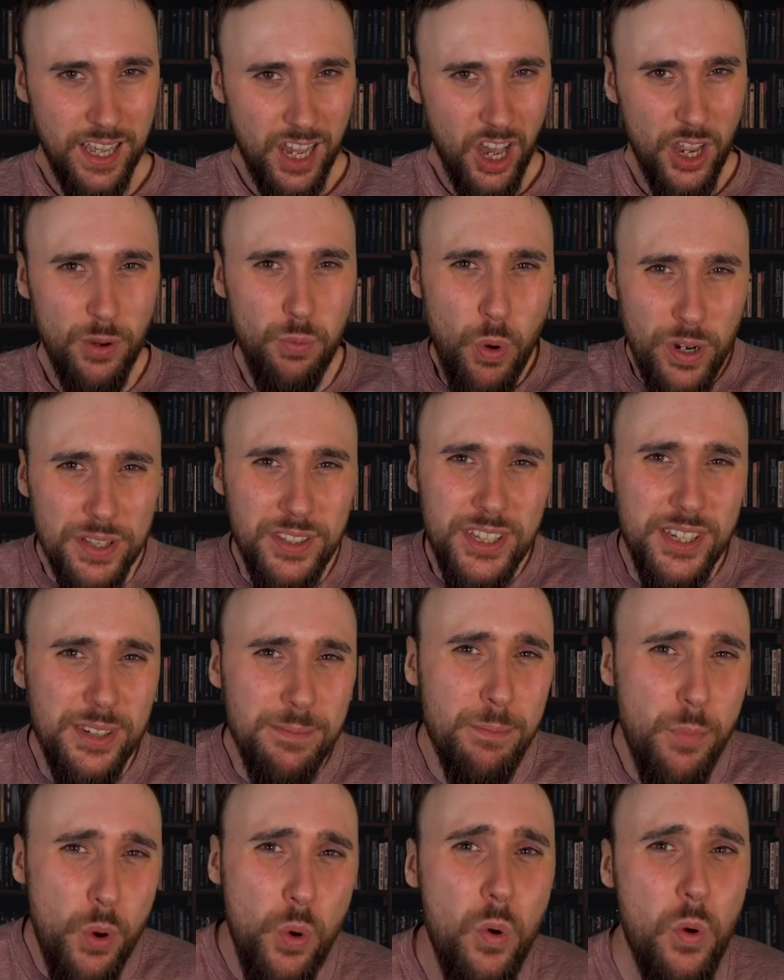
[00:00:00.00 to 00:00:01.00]
I wanted
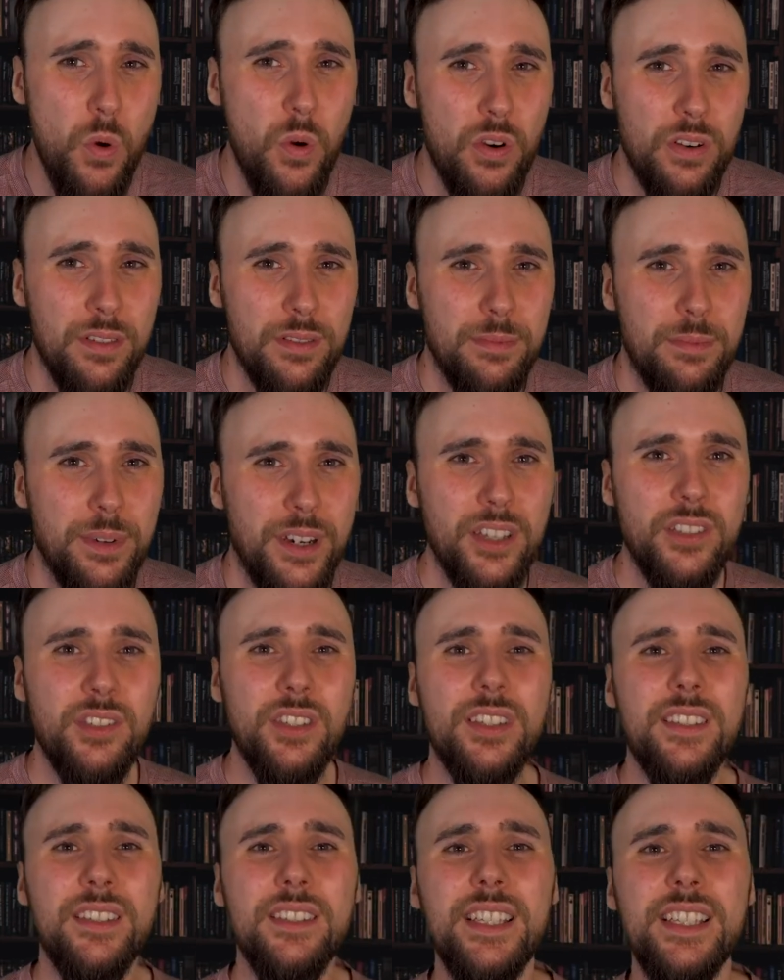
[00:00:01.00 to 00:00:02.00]
more, but I
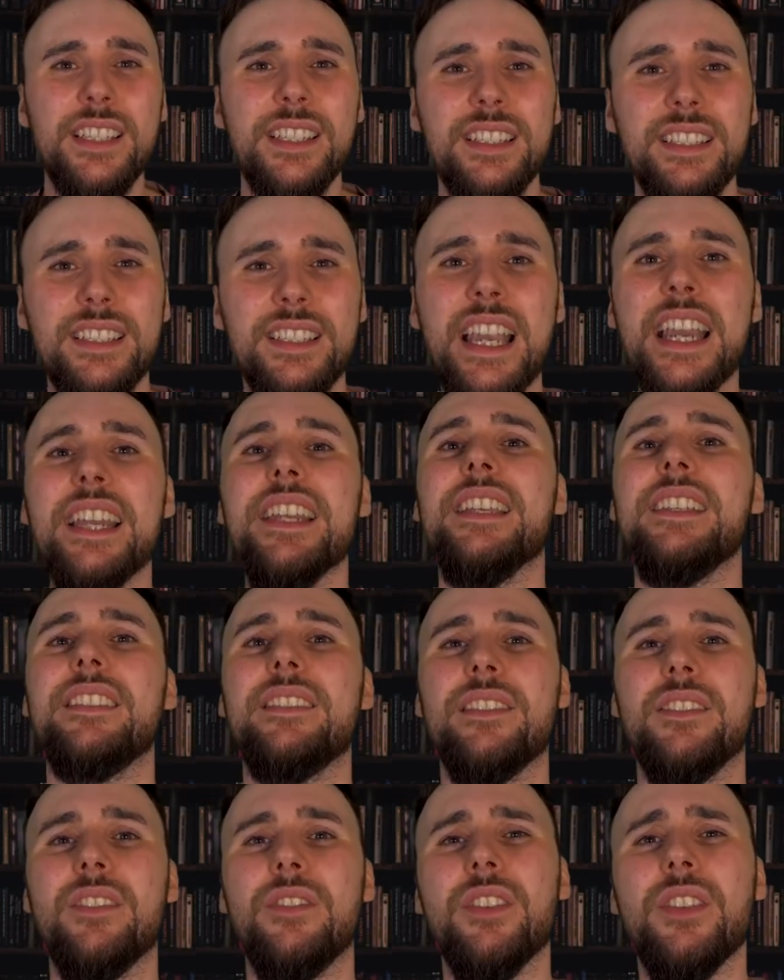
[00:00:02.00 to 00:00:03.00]
just didn't get
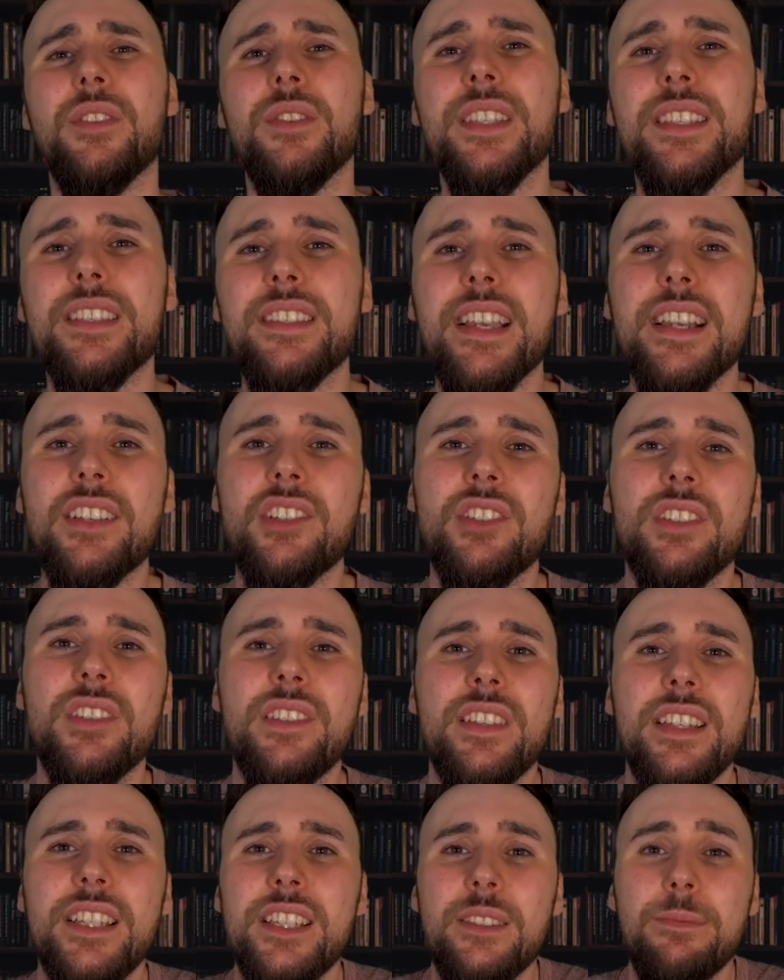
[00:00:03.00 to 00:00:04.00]
it, and although this
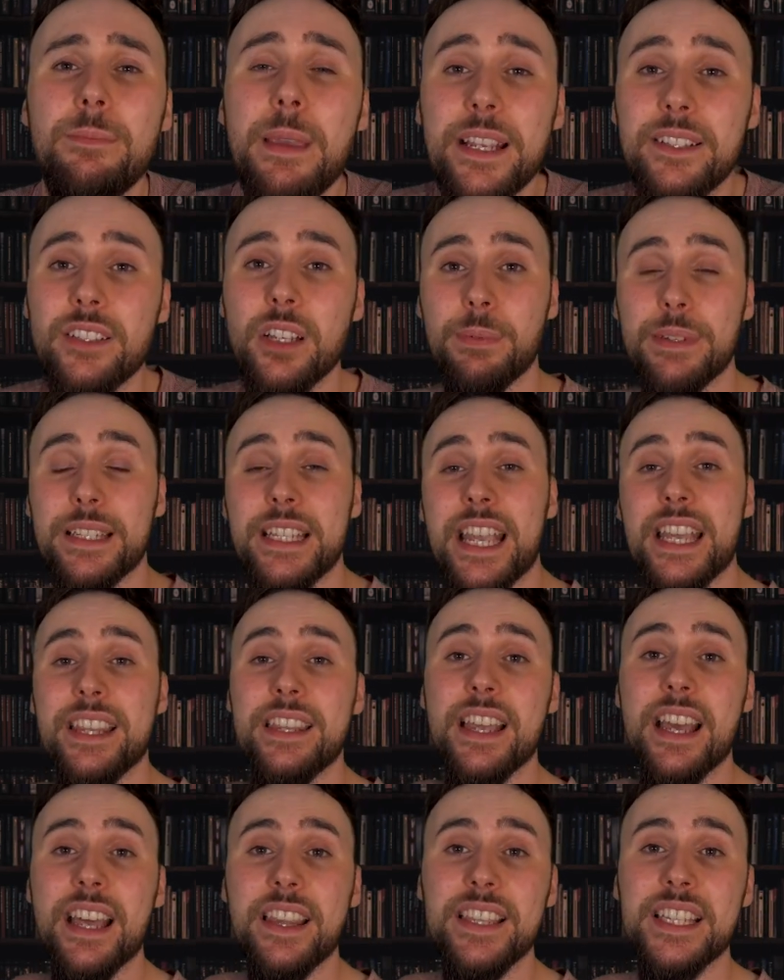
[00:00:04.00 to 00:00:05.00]
section is picked up
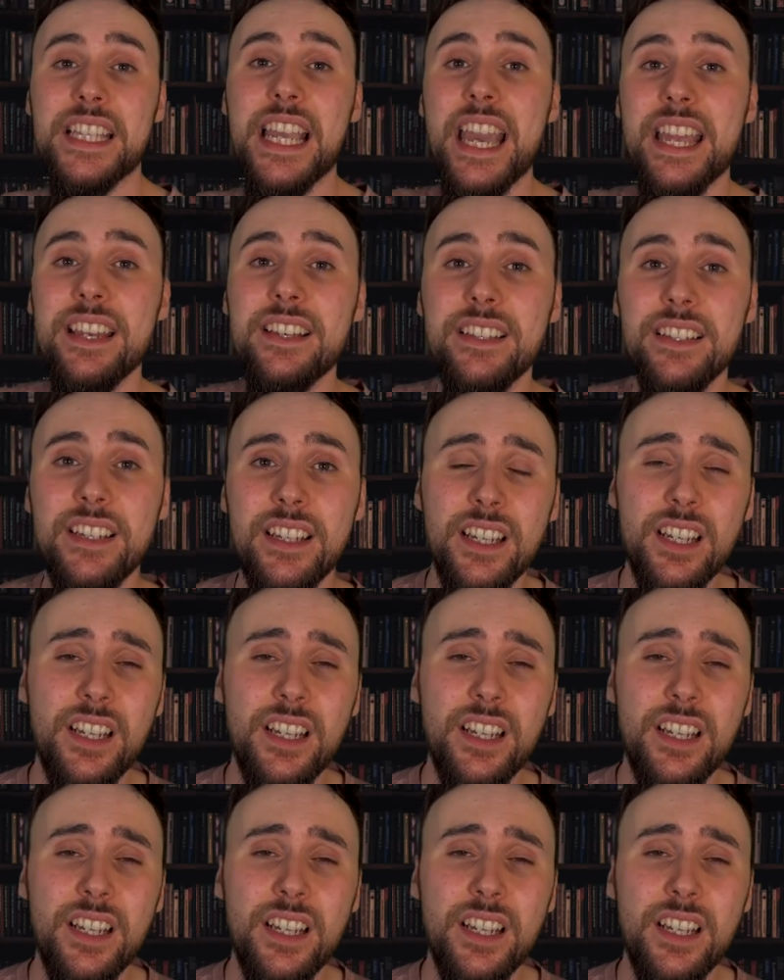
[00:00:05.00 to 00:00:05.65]
again at the end,